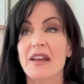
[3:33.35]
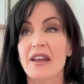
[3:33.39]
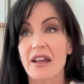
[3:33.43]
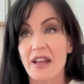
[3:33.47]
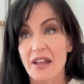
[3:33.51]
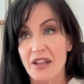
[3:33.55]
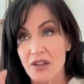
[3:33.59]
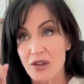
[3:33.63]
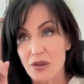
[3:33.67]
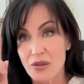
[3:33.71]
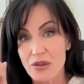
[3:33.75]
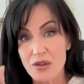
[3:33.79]

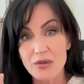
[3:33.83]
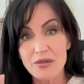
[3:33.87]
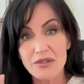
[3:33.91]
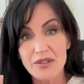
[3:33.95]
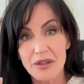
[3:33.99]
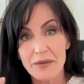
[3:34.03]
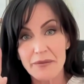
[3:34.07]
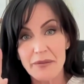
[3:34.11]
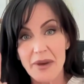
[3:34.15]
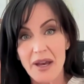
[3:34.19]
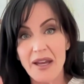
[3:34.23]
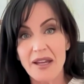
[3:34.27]
You use
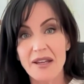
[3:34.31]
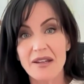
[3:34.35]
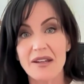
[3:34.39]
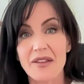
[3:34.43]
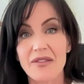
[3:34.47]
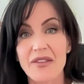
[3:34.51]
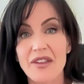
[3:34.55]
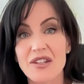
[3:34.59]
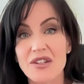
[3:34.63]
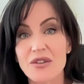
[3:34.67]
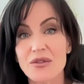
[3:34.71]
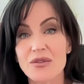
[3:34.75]
the mind,
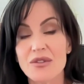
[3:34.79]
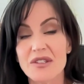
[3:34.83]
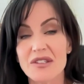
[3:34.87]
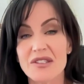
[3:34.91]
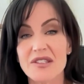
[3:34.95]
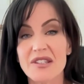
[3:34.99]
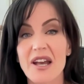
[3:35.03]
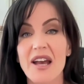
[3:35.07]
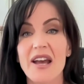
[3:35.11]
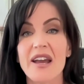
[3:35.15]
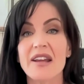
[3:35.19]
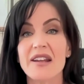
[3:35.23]
and then you
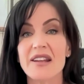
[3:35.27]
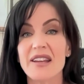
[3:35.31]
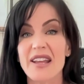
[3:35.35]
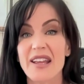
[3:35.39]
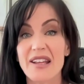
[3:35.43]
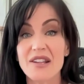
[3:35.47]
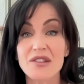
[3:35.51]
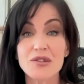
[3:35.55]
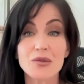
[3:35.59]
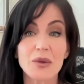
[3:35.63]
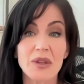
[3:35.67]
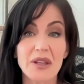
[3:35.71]
decide
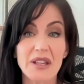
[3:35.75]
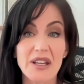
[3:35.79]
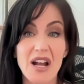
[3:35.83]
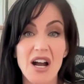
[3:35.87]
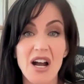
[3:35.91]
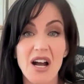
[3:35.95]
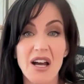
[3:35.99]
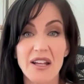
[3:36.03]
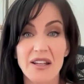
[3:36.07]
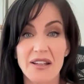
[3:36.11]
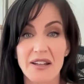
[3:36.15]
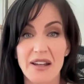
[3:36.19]
it's really
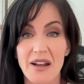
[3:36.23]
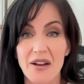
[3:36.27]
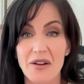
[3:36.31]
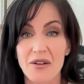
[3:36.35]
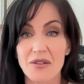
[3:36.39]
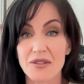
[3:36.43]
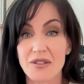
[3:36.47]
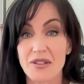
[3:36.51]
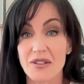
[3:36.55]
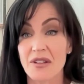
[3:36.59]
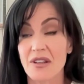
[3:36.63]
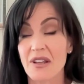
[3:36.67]
hot
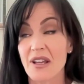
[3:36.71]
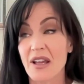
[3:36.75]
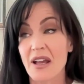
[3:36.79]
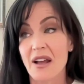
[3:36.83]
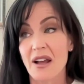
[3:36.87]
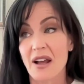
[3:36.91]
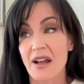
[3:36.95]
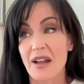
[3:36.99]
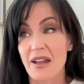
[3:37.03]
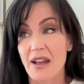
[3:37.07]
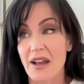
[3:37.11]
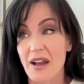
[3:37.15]
out.
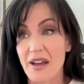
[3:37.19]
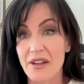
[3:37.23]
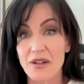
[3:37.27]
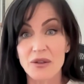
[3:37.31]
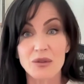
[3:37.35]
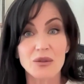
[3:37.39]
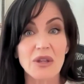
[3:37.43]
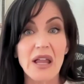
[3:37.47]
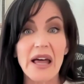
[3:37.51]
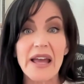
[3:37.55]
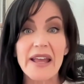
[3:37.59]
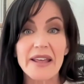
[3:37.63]
I
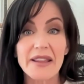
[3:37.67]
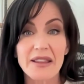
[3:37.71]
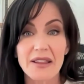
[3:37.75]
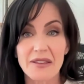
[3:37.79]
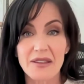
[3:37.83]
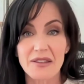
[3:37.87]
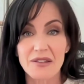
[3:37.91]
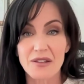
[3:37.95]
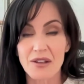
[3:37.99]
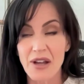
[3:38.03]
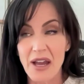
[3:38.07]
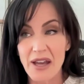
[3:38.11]
don't
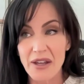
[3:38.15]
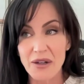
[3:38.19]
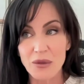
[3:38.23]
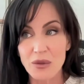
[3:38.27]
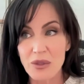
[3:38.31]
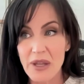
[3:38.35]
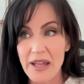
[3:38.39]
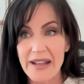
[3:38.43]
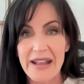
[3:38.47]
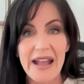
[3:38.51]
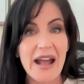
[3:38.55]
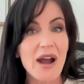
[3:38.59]

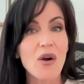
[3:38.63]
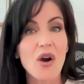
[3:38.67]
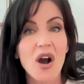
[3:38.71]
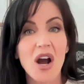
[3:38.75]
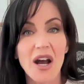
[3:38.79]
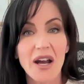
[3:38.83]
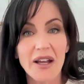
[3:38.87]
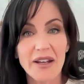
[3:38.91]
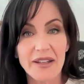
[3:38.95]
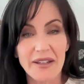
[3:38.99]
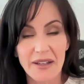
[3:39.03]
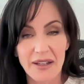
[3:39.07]
like how
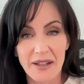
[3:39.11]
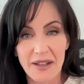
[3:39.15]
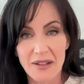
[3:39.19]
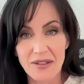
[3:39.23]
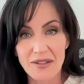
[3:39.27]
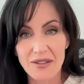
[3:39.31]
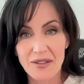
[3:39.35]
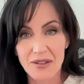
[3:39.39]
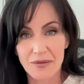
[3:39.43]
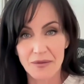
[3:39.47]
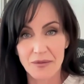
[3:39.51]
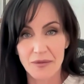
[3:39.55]
hot it
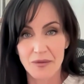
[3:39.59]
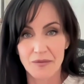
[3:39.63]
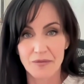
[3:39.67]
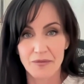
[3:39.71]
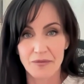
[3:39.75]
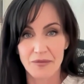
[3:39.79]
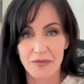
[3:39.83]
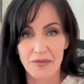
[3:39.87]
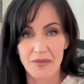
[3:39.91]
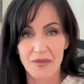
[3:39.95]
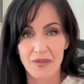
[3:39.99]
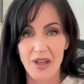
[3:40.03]
is.
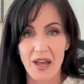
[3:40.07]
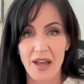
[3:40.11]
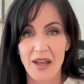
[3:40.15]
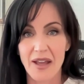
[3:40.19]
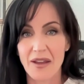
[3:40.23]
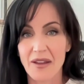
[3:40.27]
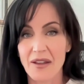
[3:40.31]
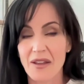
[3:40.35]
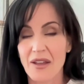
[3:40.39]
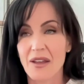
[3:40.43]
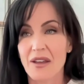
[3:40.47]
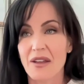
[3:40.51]

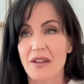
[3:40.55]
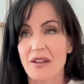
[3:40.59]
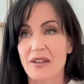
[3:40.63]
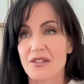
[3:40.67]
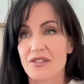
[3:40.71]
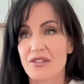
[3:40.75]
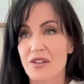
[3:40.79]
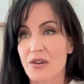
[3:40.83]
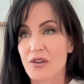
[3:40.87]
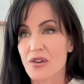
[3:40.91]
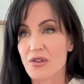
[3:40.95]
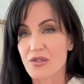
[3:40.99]
Okay,
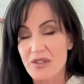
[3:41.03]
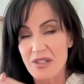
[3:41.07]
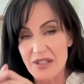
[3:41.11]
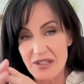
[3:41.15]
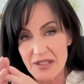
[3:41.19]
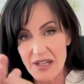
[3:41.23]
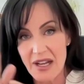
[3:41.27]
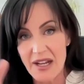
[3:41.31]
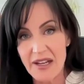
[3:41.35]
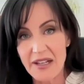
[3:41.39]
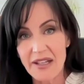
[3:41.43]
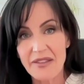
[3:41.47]
so you're
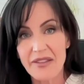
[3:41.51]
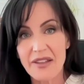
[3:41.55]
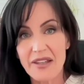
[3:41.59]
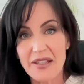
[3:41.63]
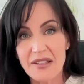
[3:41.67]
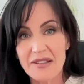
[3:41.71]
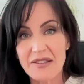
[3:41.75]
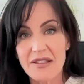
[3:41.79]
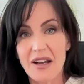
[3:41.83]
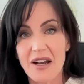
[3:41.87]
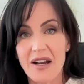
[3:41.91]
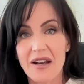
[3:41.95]
deciding that
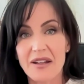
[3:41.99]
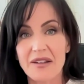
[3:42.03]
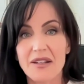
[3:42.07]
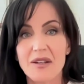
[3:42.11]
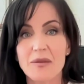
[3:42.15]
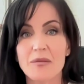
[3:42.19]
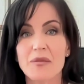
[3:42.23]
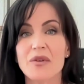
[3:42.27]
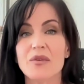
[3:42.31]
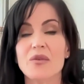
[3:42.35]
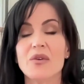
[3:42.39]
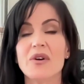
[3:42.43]
it's hot,
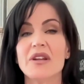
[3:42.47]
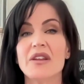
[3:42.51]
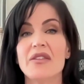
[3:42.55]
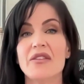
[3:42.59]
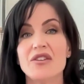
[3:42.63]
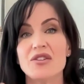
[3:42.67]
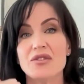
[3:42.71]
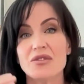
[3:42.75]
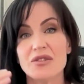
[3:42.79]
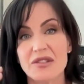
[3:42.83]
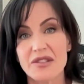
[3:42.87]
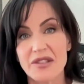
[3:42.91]
number one, and
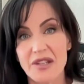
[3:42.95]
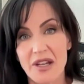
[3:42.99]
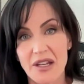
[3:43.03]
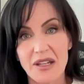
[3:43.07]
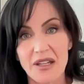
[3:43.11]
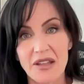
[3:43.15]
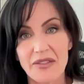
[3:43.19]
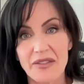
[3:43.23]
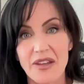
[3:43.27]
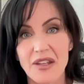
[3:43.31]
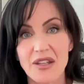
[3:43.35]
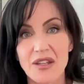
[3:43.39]
then you're
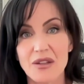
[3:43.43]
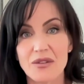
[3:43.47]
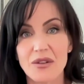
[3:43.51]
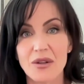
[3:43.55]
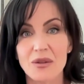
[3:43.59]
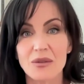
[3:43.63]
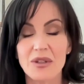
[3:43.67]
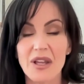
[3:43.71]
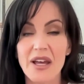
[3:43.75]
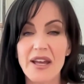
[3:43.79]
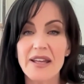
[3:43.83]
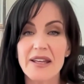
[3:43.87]
deciding that you
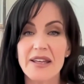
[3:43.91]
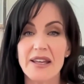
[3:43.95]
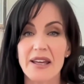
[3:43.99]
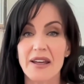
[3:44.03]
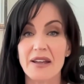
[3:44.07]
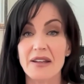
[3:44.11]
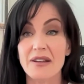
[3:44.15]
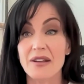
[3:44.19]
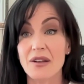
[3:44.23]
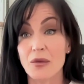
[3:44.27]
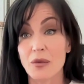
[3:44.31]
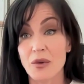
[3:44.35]
don't like
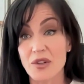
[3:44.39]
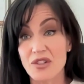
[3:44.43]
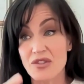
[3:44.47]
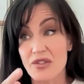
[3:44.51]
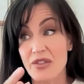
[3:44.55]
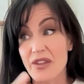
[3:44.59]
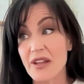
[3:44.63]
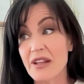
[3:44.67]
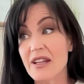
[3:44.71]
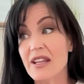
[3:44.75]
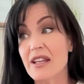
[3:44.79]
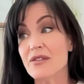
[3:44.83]
it, which
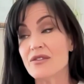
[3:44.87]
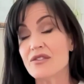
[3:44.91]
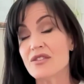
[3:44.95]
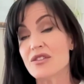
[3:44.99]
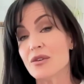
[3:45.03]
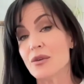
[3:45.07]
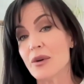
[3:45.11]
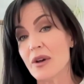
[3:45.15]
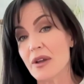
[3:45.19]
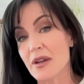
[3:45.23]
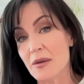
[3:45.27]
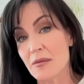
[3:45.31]
then gives
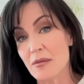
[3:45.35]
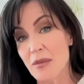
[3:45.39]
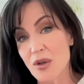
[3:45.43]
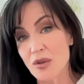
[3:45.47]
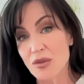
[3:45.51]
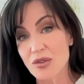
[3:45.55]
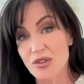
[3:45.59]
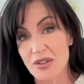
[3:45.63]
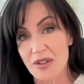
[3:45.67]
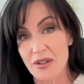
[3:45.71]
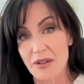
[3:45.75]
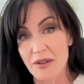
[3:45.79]
you an
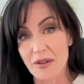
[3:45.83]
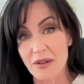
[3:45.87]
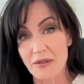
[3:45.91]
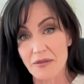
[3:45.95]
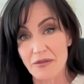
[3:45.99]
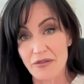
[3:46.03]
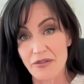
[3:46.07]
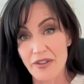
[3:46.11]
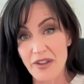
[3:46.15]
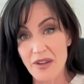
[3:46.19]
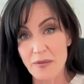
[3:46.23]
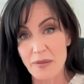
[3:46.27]
emotion
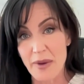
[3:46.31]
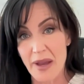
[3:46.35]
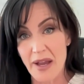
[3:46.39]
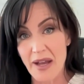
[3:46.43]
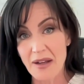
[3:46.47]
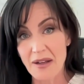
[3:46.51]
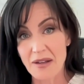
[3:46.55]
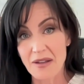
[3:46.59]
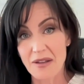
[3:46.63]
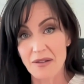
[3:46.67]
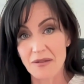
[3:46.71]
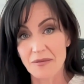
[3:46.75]

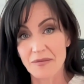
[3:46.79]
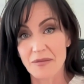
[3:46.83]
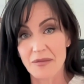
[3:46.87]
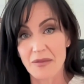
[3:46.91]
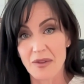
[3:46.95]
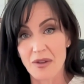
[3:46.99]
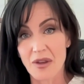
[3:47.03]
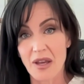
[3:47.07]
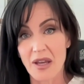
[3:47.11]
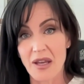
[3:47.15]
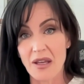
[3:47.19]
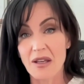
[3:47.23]
feedback.
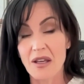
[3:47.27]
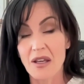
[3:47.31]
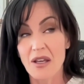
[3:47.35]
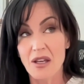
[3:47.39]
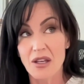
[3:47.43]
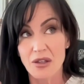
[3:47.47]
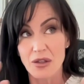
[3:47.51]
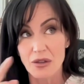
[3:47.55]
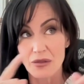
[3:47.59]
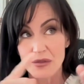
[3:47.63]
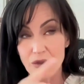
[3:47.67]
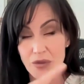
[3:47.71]
Okay,
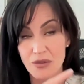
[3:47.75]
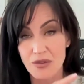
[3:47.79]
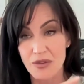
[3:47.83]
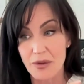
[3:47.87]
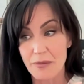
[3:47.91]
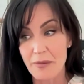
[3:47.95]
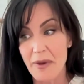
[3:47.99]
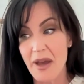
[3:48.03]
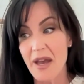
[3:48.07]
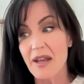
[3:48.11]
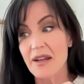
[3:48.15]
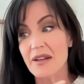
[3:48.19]
you've used the
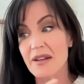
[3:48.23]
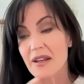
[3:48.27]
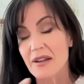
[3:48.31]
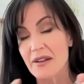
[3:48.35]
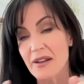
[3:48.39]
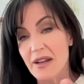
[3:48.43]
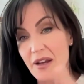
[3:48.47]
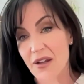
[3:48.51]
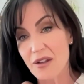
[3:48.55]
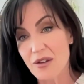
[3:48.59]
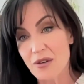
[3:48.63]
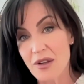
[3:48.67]
mind, and
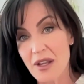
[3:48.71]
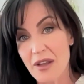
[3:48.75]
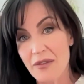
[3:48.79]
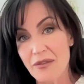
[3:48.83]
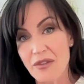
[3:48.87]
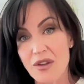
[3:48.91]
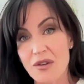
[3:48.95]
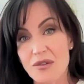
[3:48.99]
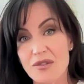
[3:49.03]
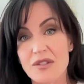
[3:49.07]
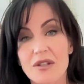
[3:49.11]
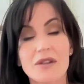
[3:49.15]
now you're
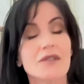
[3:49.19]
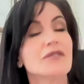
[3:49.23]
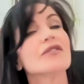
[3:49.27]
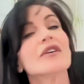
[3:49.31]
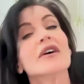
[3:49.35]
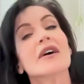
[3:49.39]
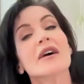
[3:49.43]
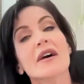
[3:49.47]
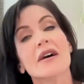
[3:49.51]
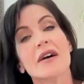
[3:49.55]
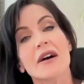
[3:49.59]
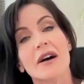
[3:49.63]
giving yourself
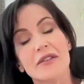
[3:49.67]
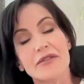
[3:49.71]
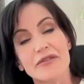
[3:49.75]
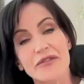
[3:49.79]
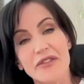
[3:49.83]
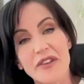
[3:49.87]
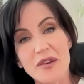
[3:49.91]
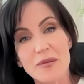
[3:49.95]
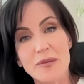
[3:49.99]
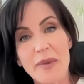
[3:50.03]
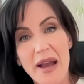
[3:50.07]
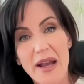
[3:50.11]
a
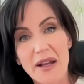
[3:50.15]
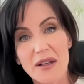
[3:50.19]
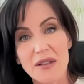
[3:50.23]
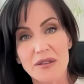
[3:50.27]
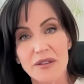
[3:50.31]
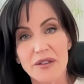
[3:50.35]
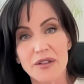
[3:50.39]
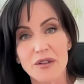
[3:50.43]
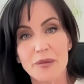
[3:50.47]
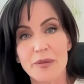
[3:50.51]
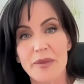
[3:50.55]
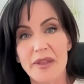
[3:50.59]
feedback
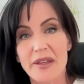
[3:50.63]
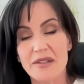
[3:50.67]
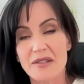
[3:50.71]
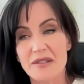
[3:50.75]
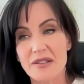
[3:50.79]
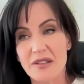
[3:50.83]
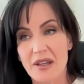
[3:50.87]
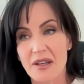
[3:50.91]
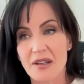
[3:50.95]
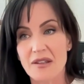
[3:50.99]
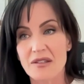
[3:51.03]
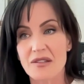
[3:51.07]
loop that
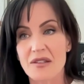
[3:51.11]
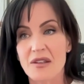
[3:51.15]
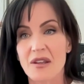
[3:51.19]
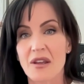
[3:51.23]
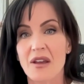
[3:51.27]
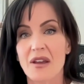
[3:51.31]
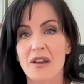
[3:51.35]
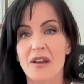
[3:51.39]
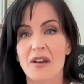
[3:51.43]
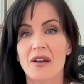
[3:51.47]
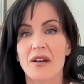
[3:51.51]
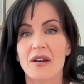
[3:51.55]
says,
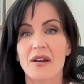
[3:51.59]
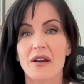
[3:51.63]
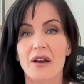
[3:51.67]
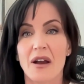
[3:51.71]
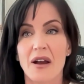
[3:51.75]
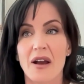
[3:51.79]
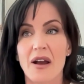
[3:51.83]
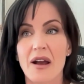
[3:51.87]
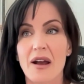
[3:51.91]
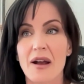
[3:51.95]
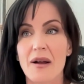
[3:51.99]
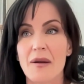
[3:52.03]

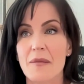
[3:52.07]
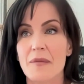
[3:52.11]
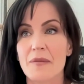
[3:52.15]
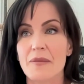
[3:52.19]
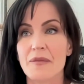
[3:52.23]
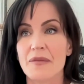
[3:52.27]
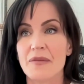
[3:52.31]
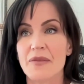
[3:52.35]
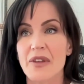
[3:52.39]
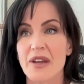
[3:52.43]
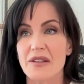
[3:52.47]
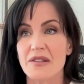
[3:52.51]

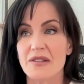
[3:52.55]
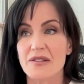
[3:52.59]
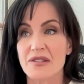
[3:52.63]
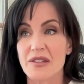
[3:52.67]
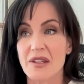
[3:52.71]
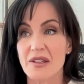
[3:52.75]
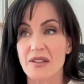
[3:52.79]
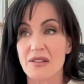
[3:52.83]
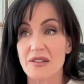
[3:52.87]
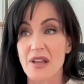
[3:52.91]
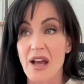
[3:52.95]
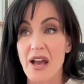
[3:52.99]

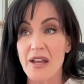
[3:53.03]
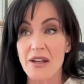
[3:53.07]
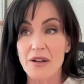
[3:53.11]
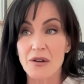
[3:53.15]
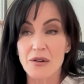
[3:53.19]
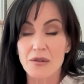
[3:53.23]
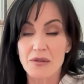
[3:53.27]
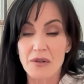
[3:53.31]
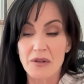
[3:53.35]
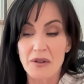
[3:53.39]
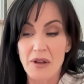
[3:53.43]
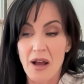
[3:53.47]
I
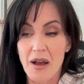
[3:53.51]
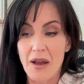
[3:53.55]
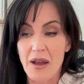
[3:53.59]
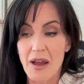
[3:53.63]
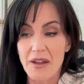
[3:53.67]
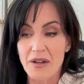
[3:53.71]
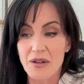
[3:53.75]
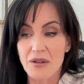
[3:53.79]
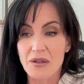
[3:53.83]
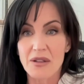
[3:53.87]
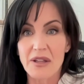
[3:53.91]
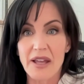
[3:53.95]

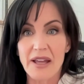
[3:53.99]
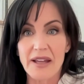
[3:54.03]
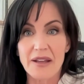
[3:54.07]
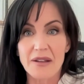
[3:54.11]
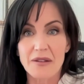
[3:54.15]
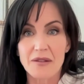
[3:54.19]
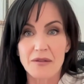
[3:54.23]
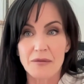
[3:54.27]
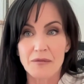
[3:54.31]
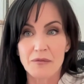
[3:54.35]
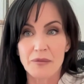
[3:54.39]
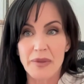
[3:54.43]
don't
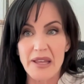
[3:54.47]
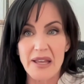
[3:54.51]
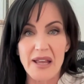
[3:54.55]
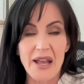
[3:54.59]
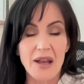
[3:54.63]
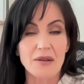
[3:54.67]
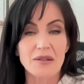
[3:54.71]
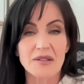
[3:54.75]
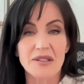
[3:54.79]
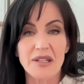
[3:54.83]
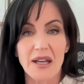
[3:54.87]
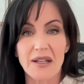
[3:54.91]
like being
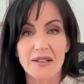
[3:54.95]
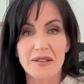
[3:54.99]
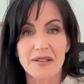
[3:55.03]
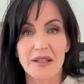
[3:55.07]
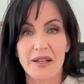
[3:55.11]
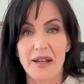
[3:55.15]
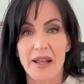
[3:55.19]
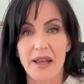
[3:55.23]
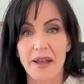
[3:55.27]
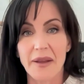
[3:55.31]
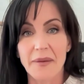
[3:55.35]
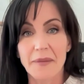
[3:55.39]
outside
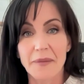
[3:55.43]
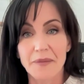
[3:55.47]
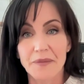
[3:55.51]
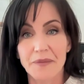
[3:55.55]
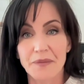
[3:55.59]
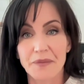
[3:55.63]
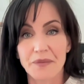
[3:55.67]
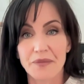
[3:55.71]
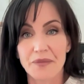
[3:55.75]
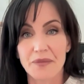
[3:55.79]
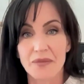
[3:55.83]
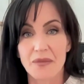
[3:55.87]
today.
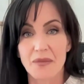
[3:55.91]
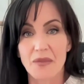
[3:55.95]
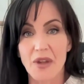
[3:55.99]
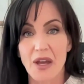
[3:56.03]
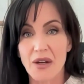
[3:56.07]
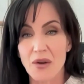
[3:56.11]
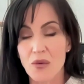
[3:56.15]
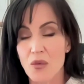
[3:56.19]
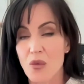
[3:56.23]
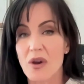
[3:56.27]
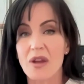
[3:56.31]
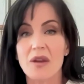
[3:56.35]
I
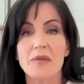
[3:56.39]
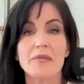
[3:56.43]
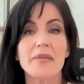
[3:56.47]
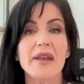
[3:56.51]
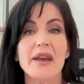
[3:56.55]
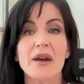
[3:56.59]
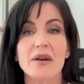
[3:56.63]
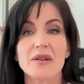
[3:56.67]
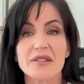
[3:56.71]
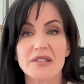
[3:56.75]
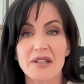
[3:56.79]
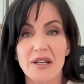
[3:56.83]
don't want to be
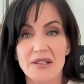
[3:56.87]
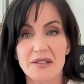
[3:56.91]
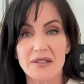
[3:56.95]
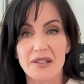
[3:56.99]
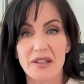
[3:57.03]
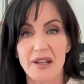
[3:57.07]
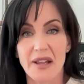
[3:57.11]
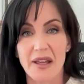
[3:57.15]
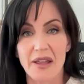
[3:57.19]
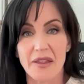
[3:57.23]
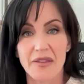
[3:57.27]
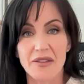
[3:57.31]
outside
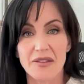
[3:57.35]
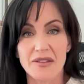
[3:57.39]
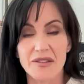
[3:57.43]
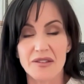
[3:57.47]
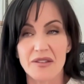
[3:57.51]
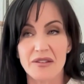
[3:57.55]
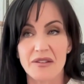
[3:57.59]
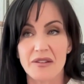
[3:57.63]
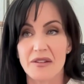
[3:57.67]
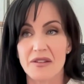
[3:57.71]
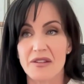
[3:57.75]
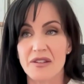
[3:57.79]
today.
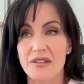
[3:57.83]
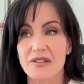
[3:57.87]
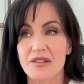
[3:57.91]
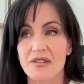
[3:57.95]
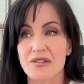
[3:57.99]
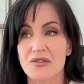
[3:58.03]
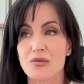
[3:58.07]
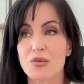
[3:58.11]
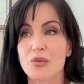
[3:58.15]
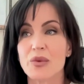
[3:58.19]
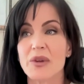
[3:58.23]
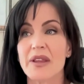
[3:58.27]
This
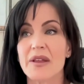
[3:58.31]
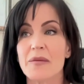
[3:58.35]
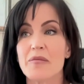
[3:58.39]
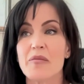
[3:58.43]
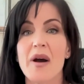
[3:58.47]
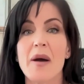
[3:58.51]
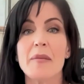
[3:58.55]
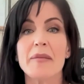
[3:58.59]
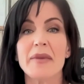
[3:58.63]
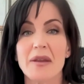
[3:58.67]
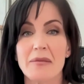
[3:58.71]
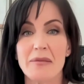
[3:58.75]
is really
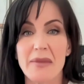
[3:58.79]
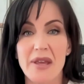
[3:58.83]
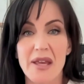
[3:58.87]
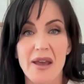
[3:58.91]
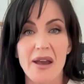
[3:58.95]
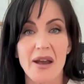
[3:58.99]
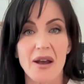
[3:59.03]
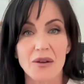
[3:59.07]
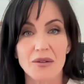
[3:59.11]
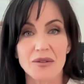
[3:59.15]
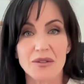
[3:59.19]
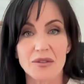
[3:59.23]
bumming me
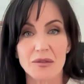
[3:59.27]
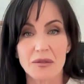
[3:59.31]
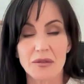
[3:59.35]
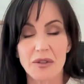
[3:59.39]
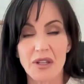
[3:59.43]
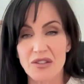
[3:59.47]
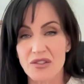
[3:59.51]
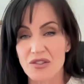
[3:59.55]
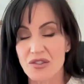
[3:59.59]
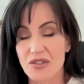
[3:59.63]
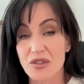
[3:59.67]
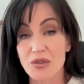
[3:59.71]
out.
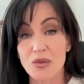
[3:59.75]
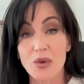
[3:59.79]
It's too